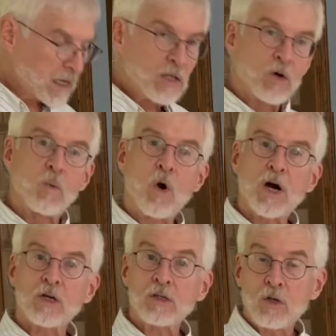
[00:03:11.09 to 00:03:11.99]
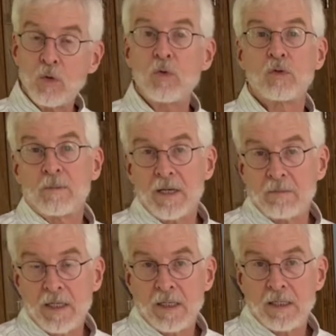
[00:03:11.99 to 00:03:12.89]
The water cooled a bit
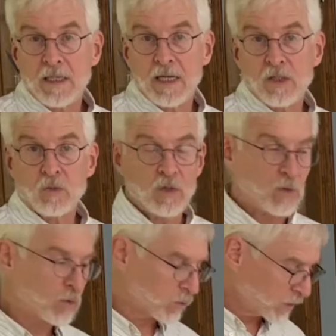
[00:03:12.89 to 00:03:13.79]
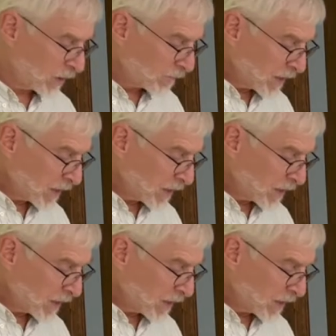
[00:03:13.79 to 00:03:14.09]
because the eggs were cooled.